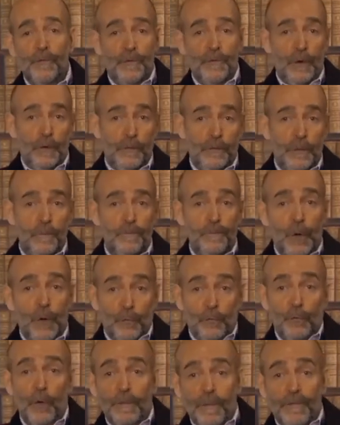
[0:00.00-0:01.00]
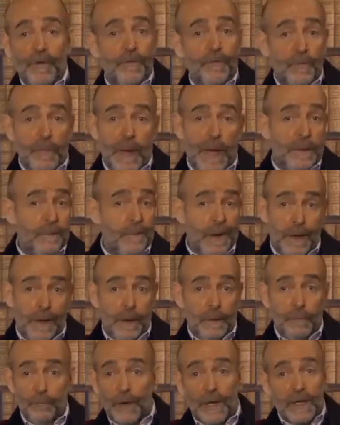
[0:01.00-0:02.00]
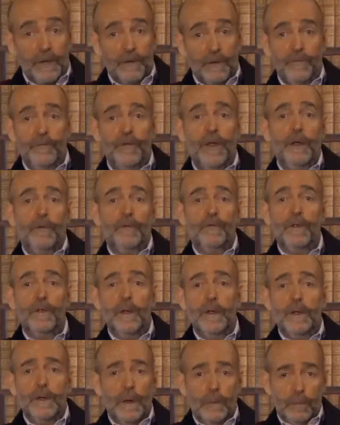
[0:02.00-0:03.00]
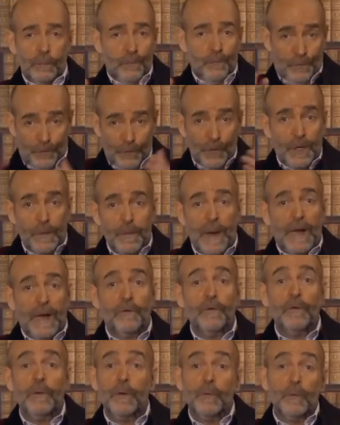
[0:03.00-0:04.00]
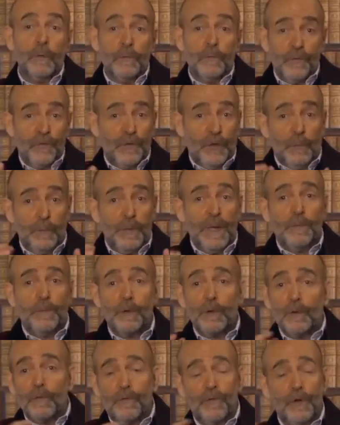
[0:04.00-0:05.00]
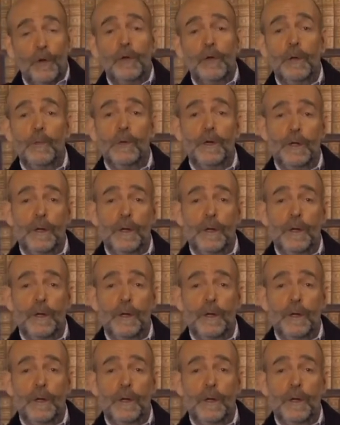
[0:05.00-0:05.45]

was over, a group of us met at a relative's house. Now, as you can imagine, there were still people consoling one